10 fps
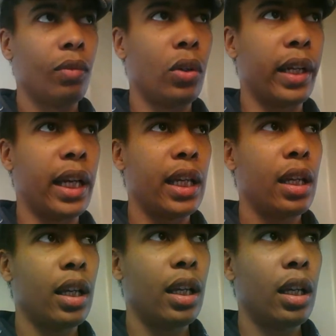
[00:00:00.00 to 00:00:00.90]
Okay?
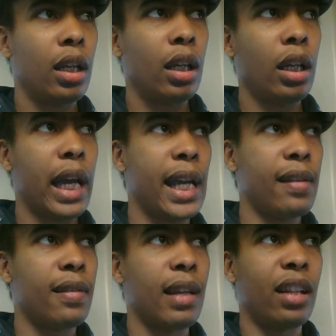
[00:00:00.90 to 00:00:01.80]
And
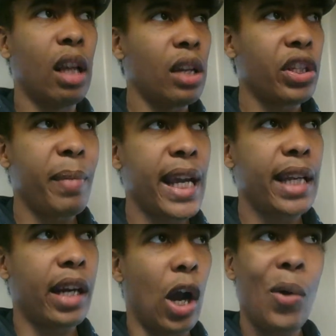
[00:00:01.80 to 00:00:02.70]
it doesn't
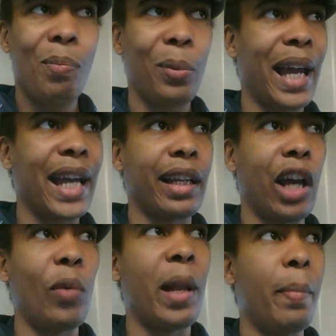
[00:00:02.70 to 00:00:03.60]
matter how polite,
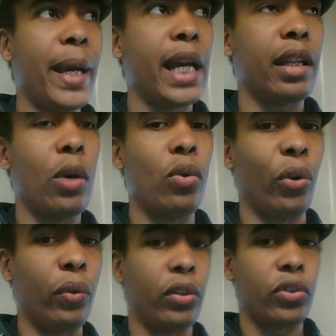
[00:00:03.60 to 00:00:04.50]
how well and how
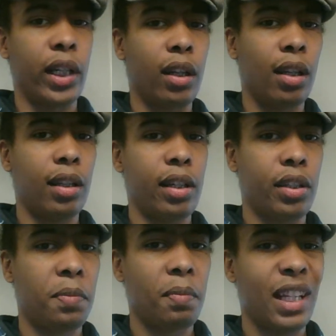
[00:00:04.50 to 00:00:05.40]
good to treat others,
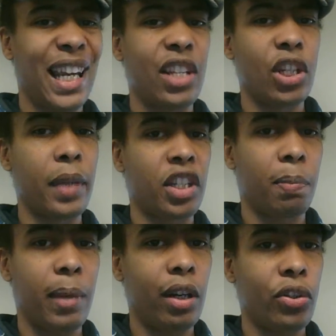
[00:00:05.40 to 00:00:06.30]
it's something
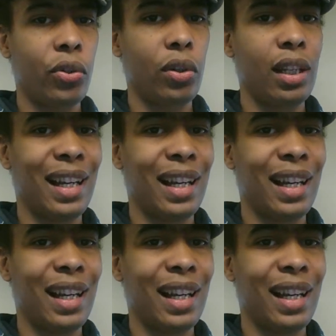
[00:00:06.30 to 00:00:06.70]
spiritual.